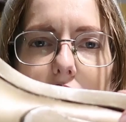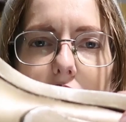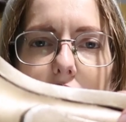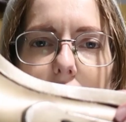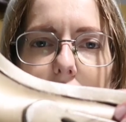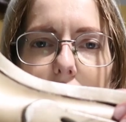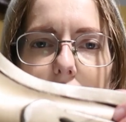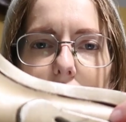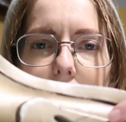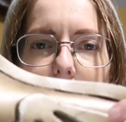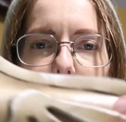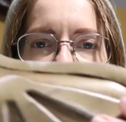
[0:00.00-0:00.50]

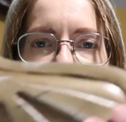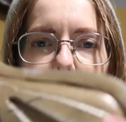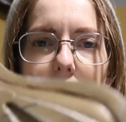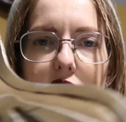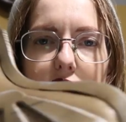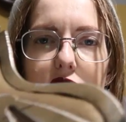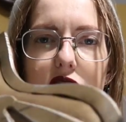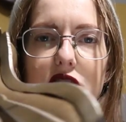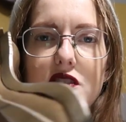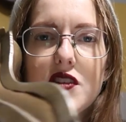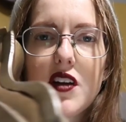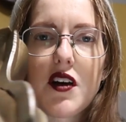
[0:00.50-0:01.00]
kind of
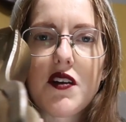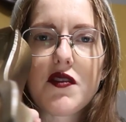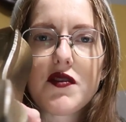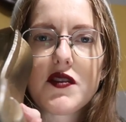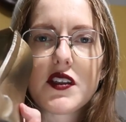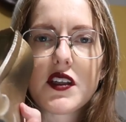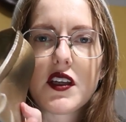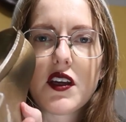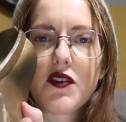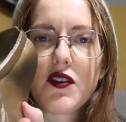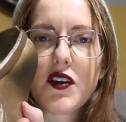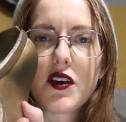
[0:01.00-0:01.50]
thicker stuff
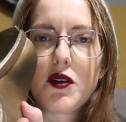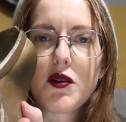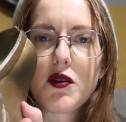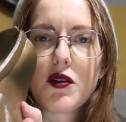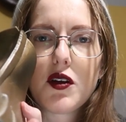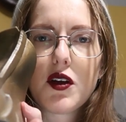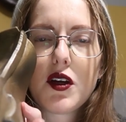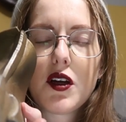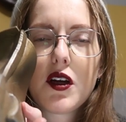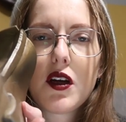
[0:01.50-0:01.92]
to give it